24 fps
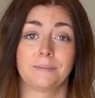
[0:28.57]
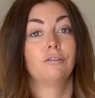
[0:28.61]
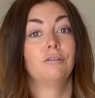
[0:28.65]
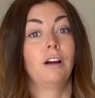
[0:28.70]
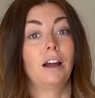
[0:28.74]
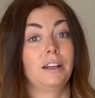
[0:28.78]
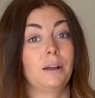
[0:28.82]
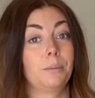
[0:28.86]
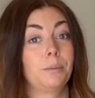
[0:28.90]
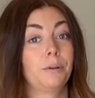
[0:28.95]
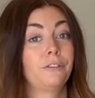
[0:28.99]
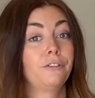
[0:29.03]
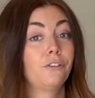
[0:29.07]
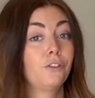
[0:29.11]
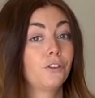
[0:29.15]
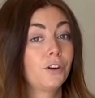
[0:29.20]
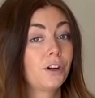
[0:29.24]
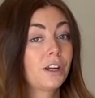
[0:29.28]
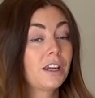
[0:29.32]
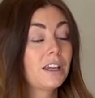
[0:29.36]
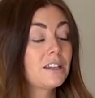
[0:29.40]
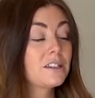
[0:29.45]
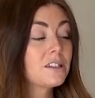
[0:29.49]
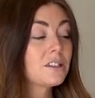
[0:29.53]
Right, now before
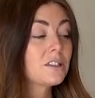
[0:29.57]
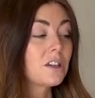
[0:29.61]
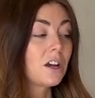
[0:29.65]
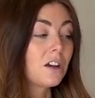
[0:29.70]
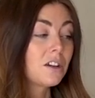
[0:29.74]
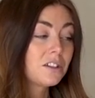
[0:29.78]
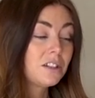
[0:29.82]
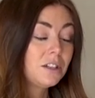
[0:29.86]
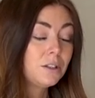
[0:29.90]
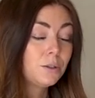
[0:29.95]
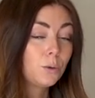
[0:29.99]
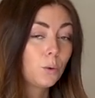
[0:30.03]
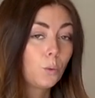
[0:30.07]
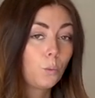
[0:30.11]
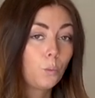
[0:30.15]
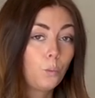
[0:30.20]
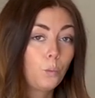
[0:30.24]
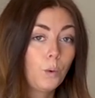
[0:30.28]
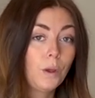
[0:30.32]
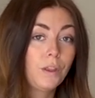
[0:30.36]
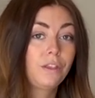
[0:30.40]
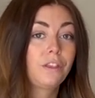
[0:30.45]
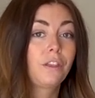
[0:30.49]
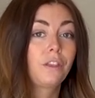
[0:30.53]
I get started
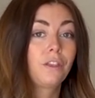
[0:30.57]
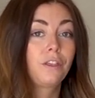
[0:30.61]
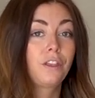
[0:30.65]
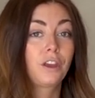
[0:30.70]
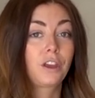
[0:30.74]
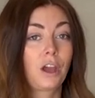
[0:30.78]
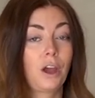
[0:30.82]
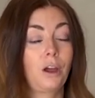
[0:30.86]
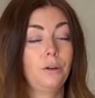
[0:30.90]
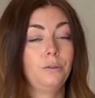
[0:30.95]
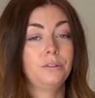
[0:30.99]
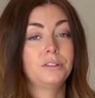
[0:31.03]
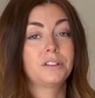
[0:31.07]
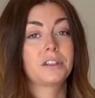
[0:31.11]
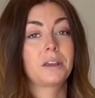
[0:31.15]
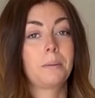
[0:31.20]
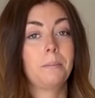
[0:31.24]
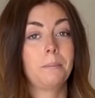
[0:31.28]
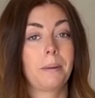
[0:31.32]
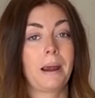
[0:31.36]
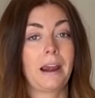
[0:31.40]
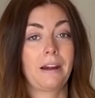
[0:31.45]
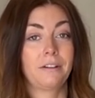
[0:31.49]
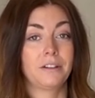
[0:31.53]
with the coats
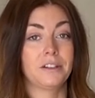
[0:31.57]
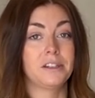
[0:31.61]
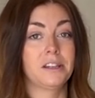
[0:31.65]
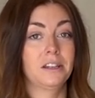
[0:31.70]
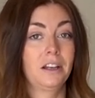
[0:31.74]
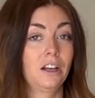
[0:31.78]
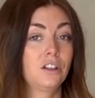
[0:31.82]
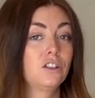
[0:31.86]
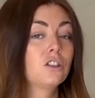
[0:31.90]
comparison,